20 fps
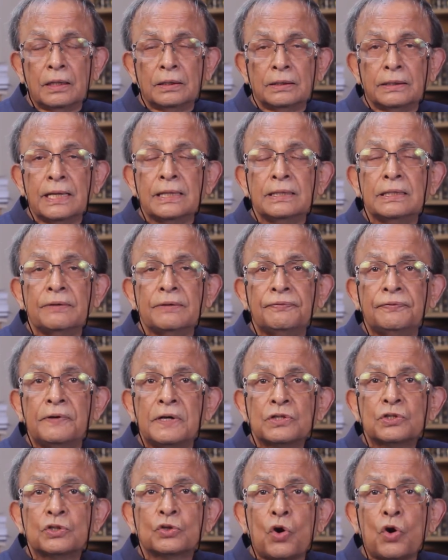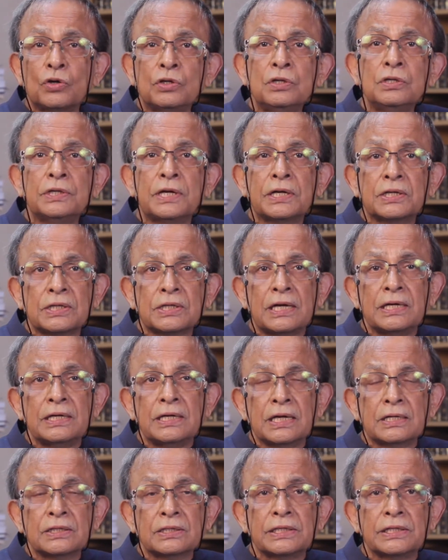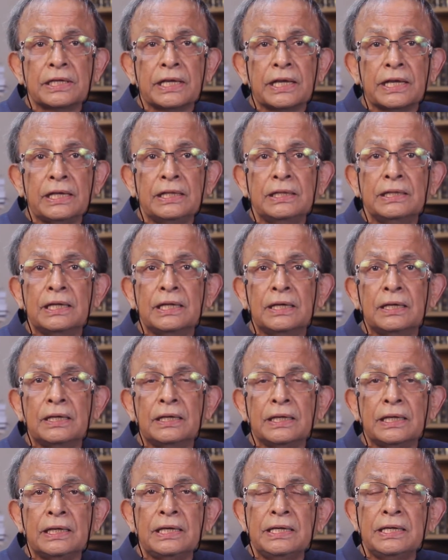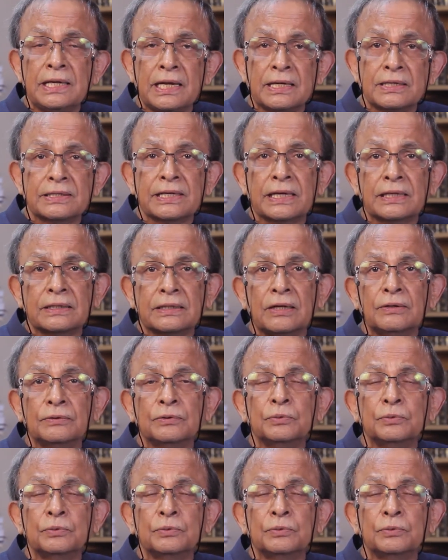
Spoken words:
Then the first cotton textile industry in the Indian sector,